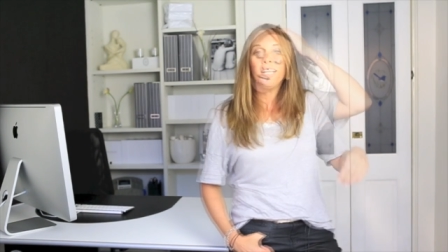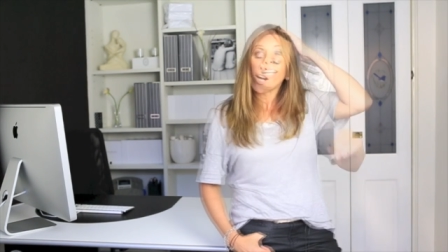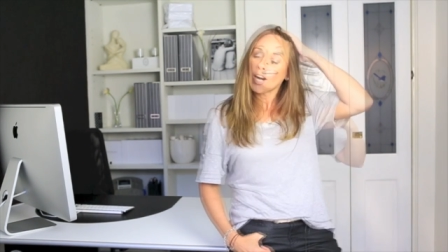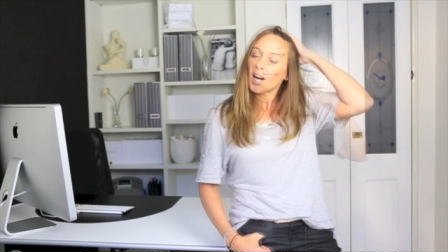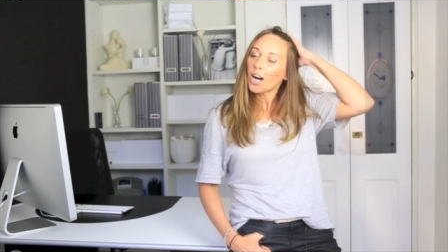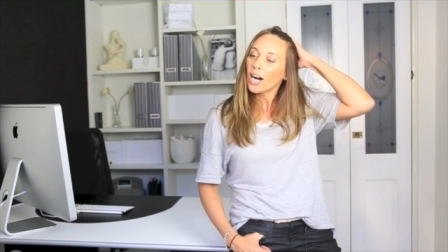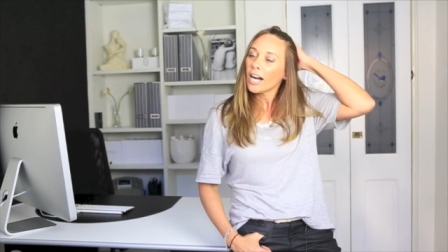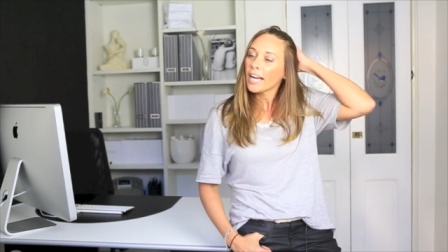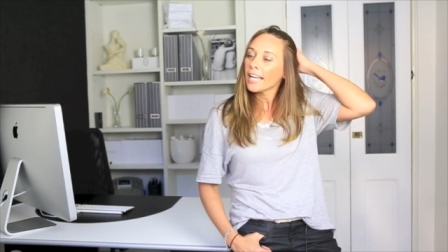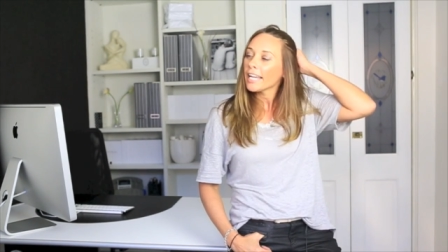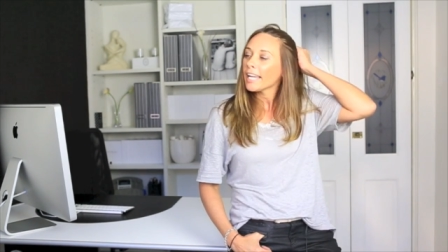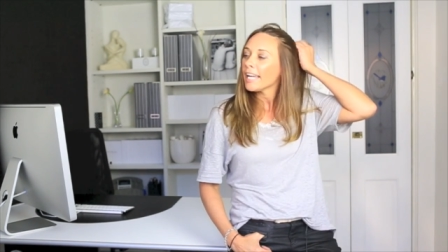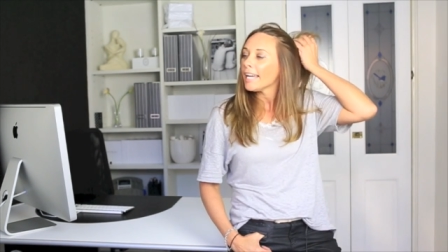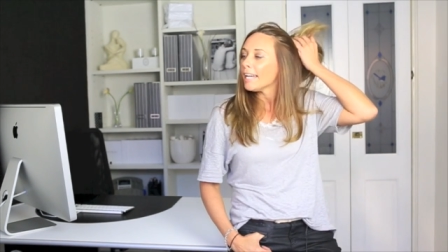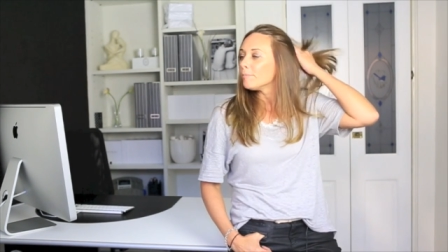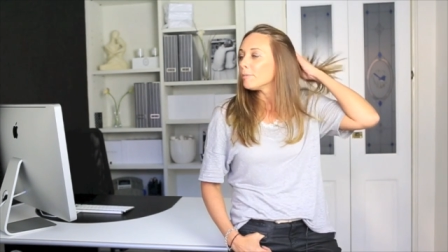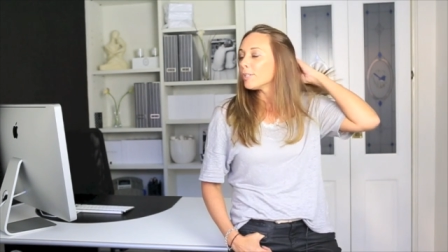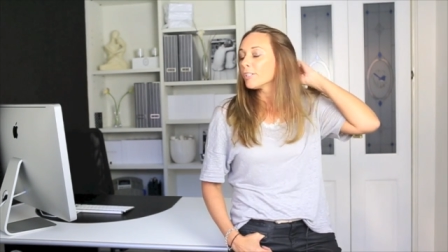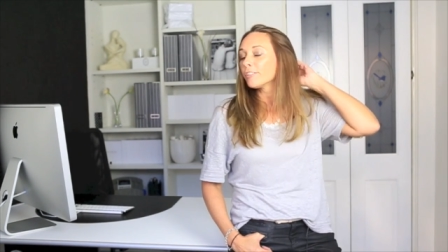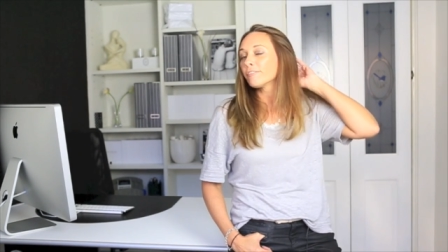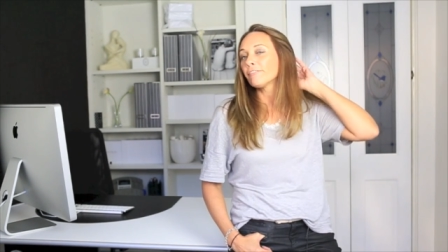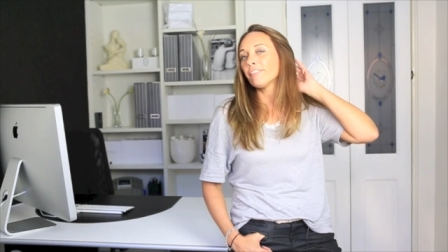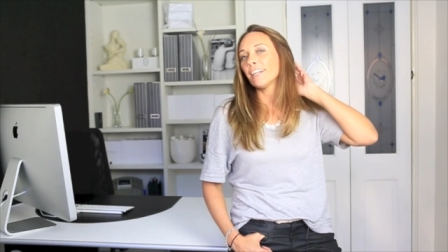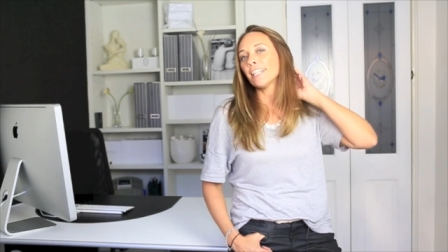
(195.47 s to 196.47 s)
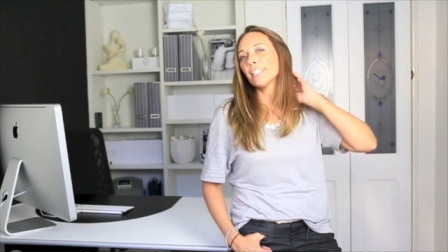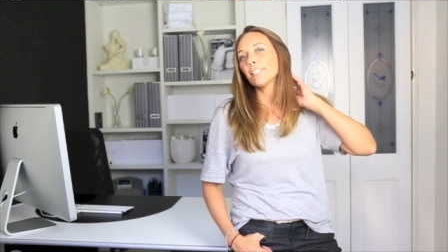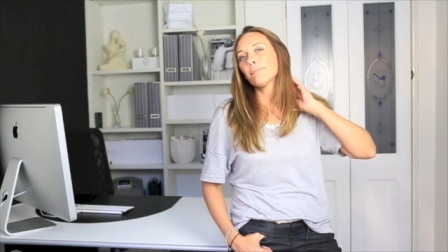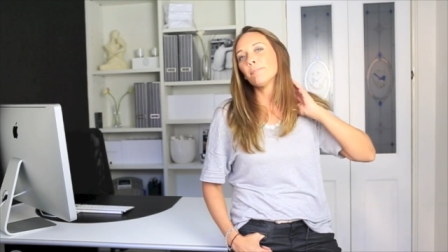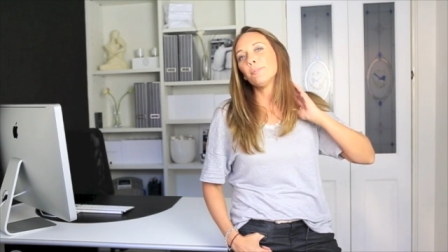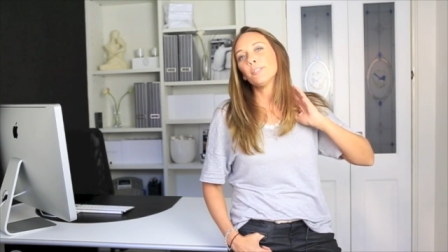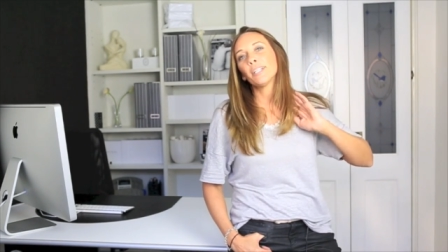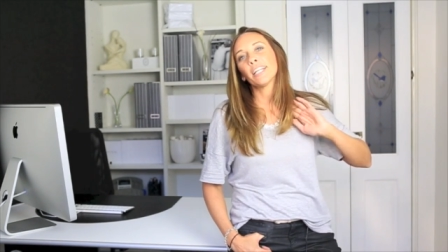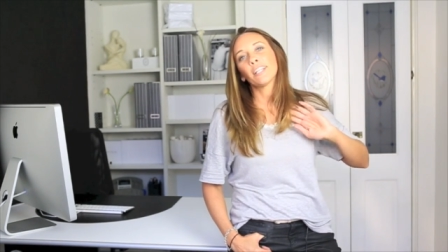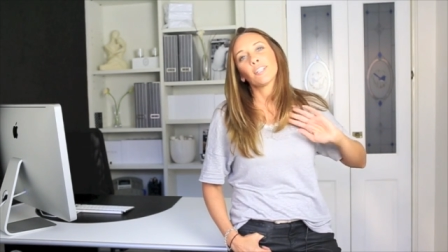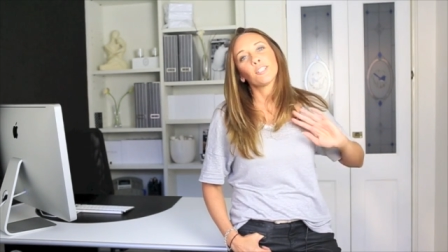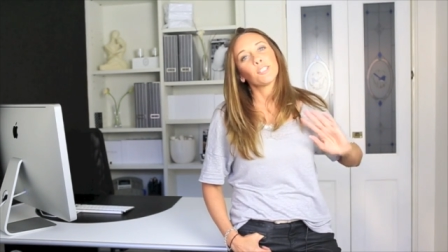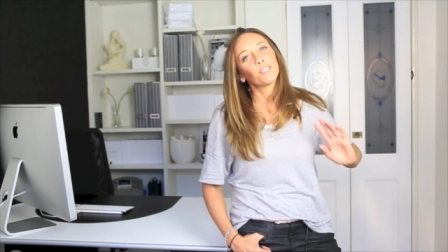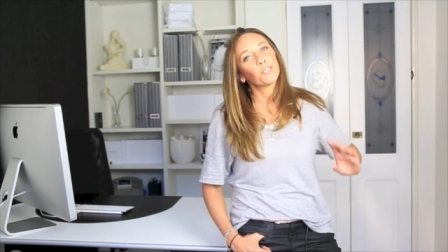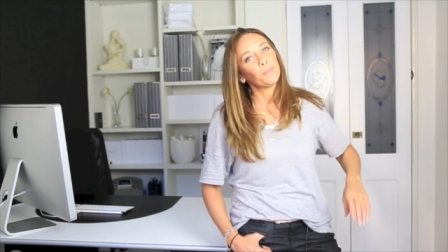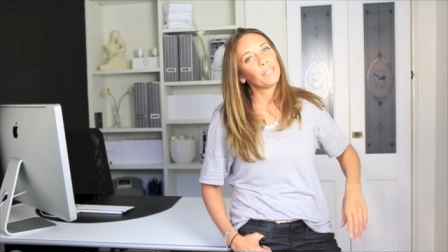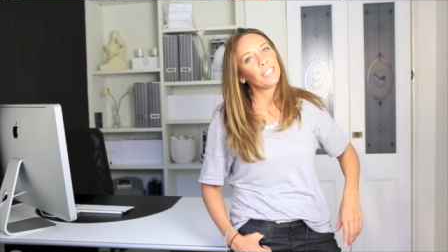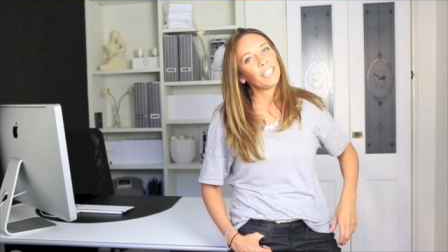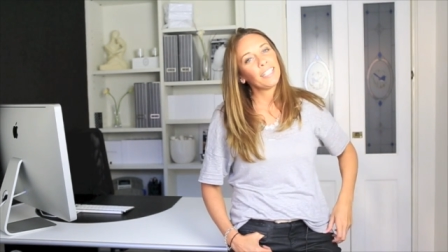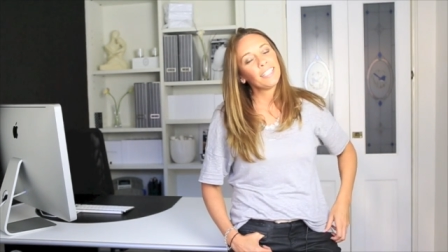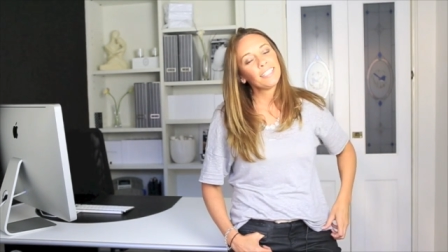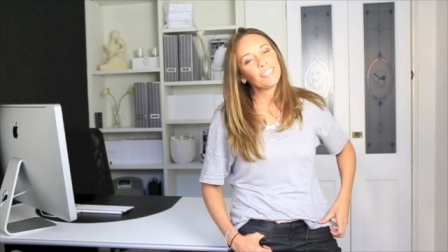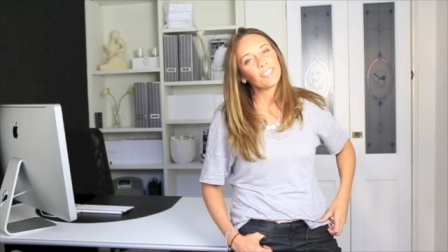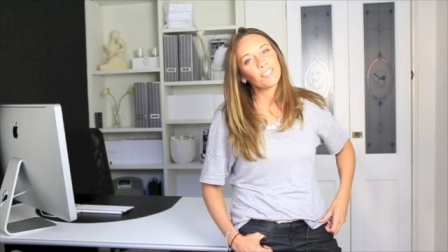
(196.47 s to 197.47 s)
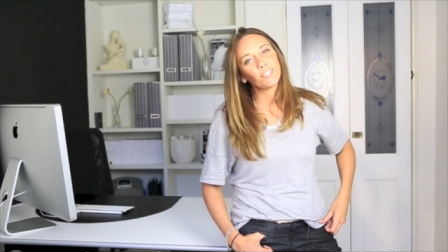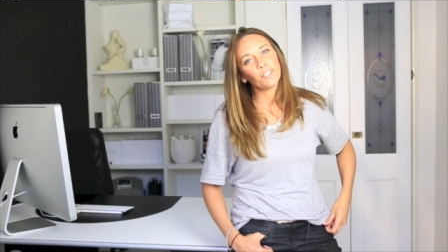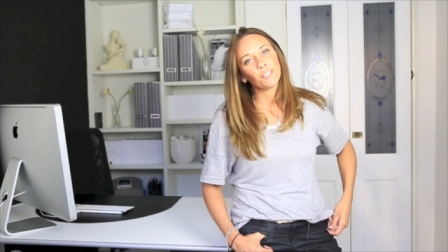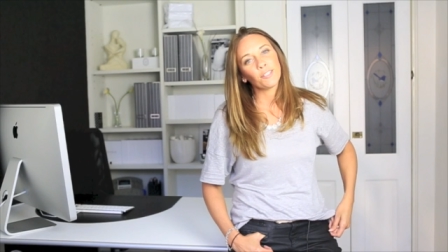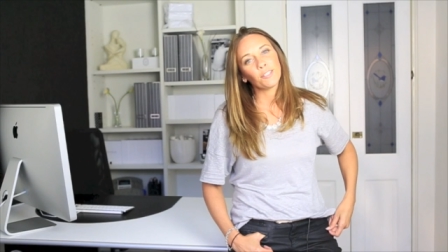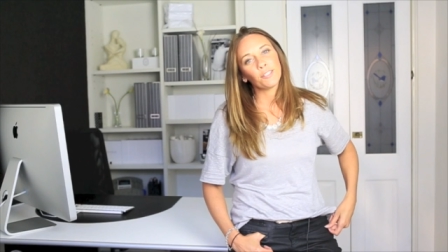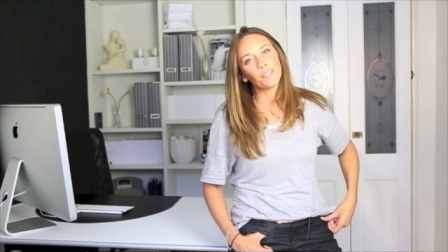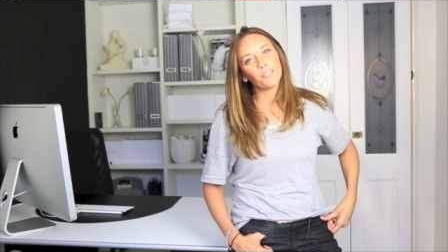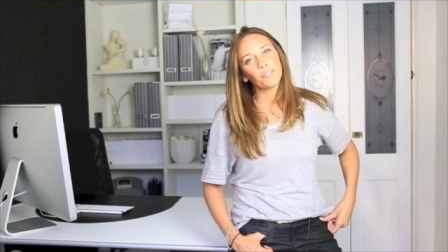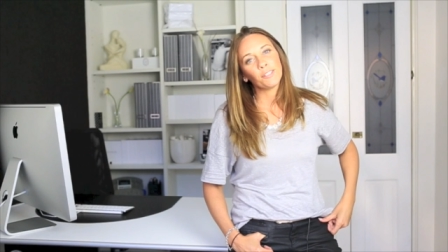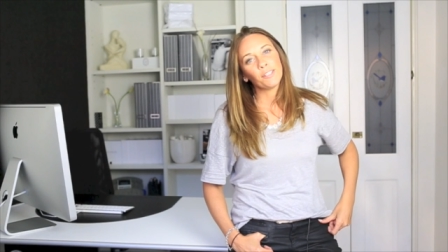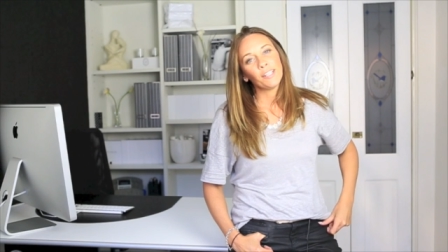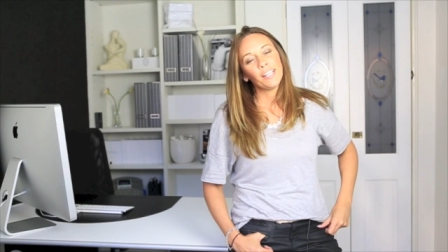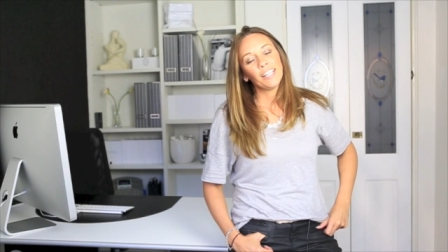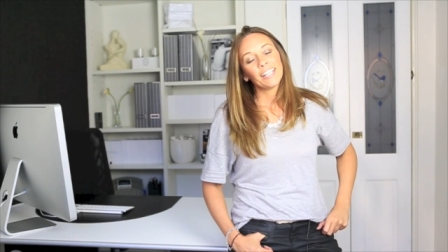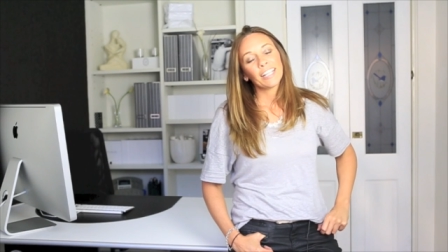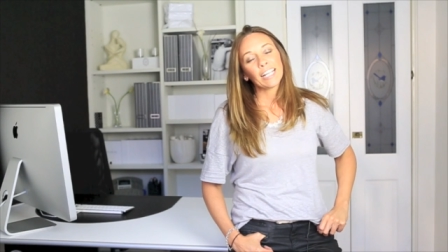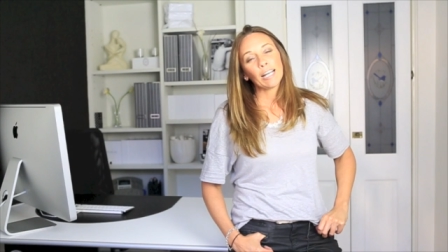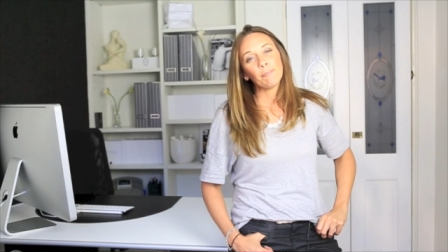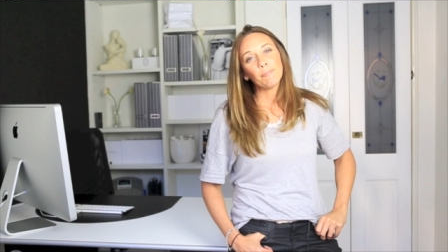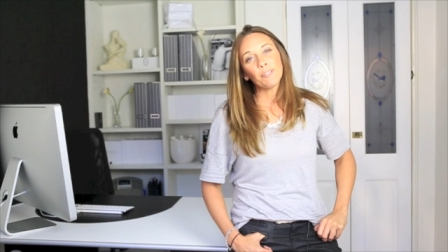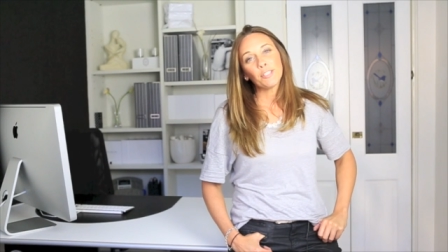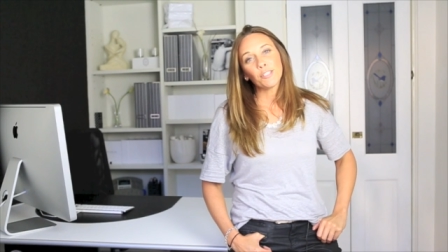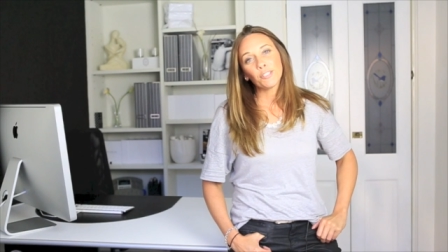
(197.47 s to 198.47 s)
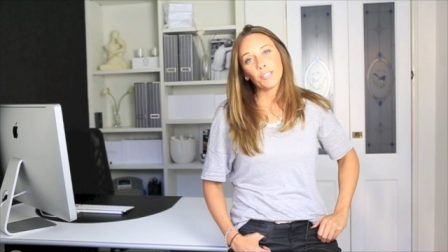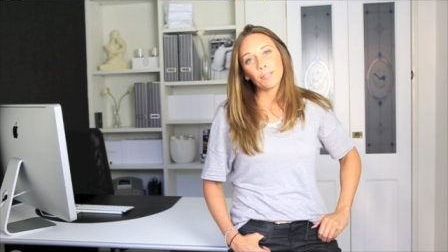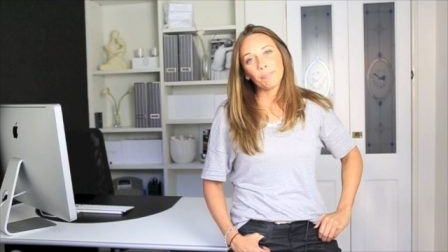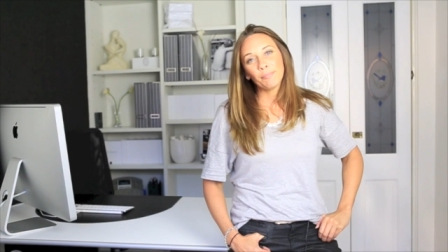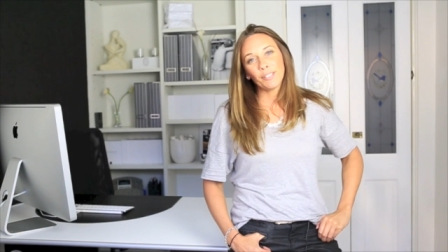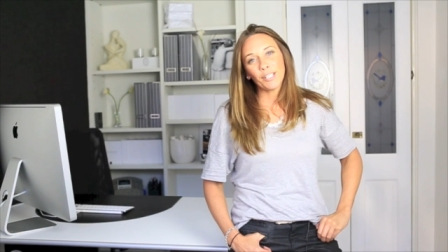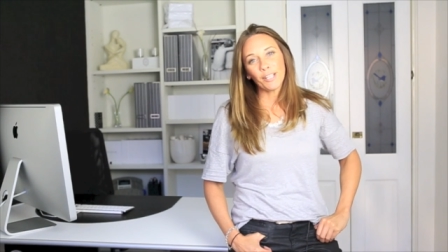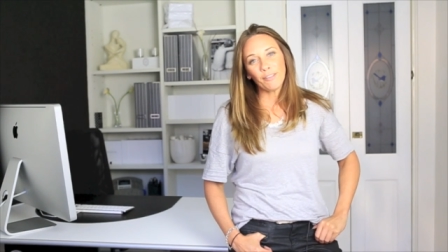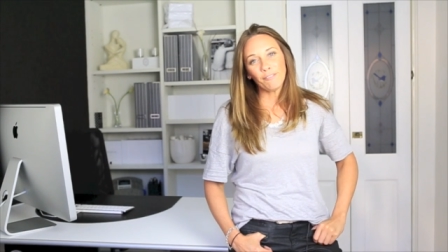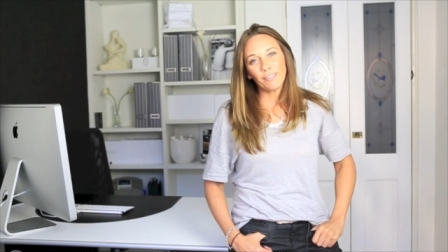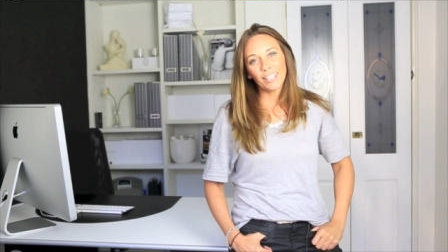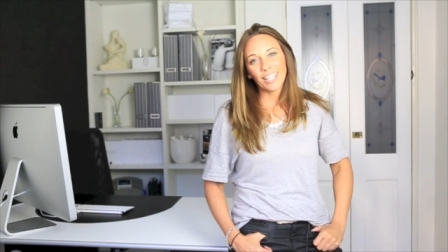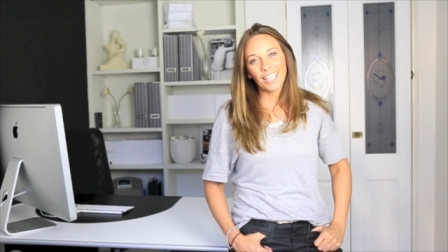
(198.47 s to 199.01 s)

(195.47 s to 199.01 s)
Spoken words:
I am on Facebook and on Twitter, so come and join me over